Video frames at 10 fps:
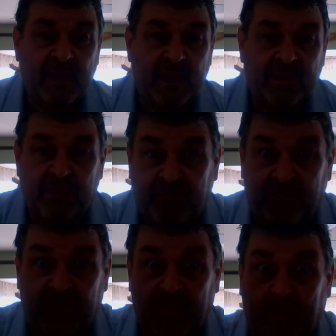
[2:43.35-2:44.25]
in the
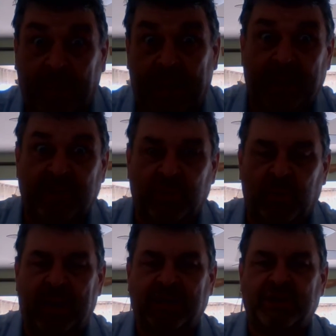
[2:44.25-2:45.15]
Philippine
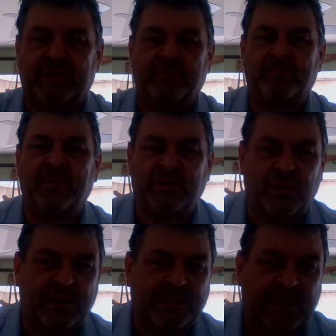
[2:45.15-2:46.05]
insurrection
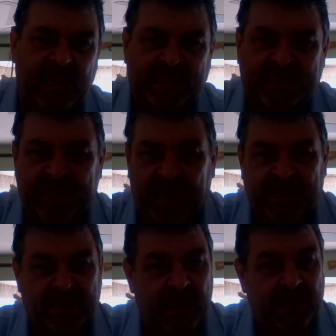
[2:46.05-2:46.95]
between, say,
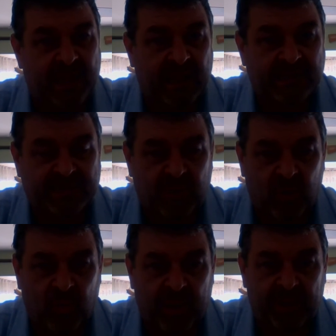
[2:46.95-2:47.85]
1898 and
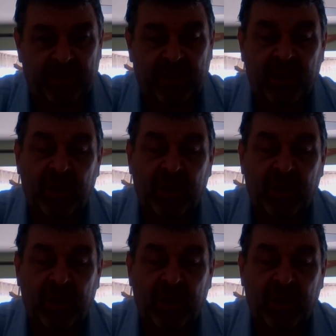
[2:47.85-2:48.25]
1901,